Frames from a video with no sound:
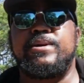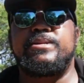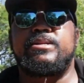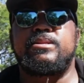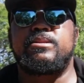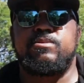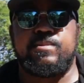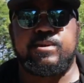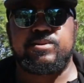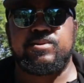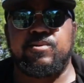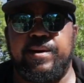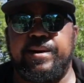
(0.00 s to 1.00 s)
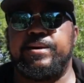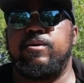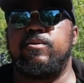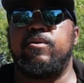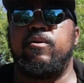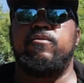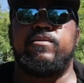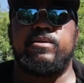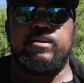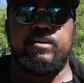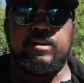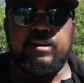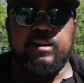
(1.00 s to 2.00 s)
want tomato running all over
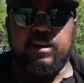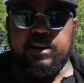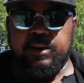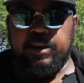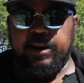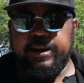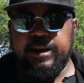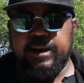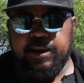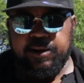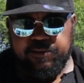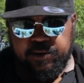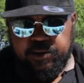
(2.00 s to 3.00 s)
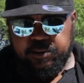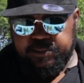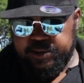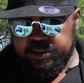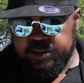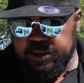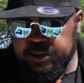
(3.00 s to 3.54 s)
and leaking out of your omelette.